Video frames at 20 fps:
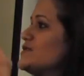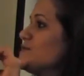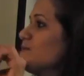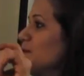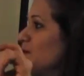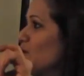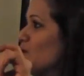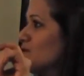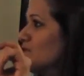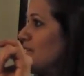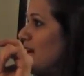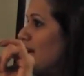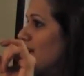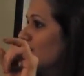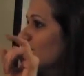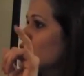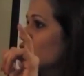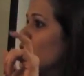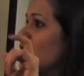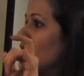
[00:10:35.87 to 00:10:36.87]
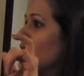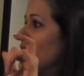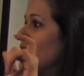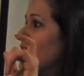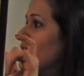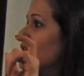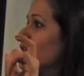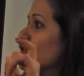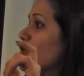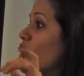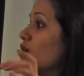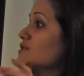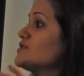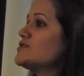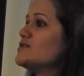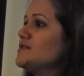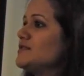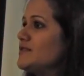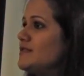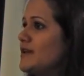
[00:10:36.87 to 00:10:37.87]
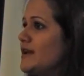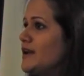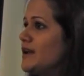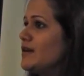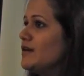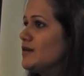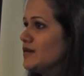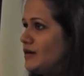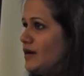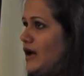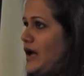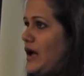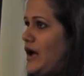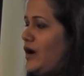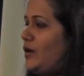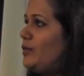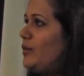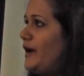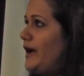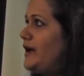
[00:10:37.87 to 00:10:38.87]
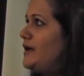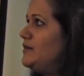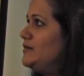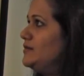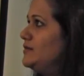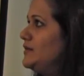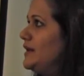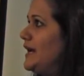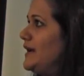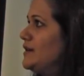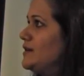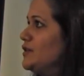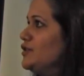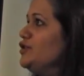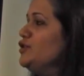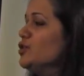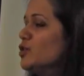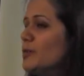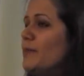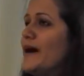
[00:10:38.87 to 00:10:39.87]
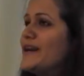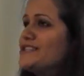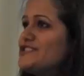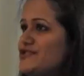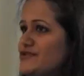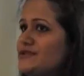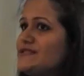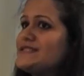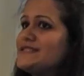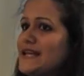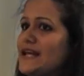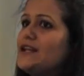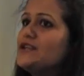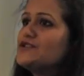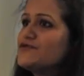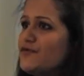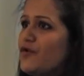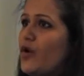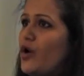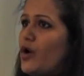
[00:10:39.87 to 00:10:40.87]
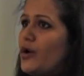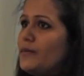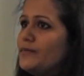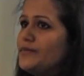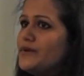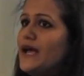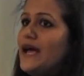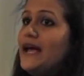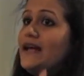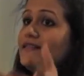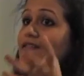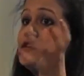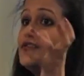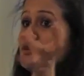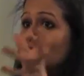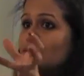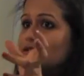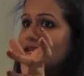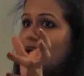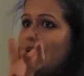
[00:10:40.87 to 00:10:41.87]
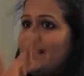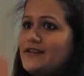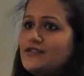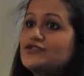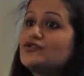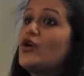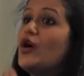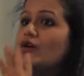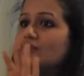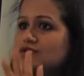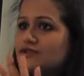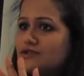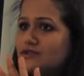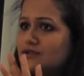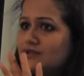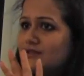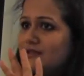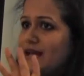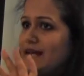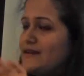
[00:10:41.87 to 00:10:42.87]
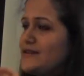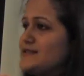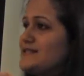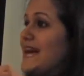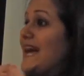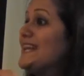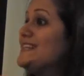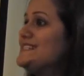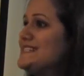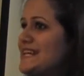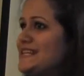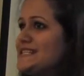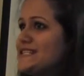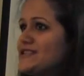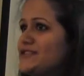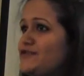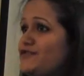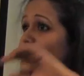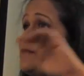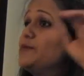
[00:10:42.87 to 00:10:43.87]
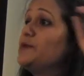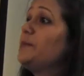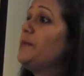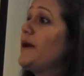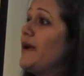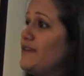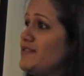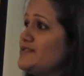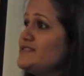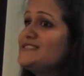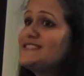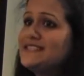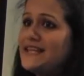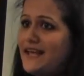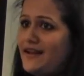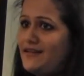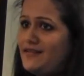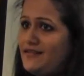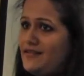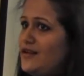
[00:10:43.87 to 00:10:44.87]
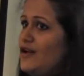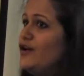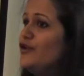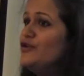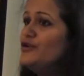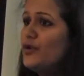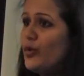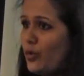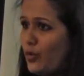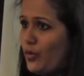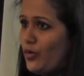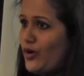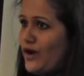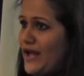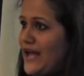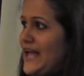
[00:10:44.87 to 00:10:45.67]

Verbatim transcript: CRISPR loci is not like a constant thing when like a new bacterial cell is formed, the loci is constant and it's identical from the parent cell. No.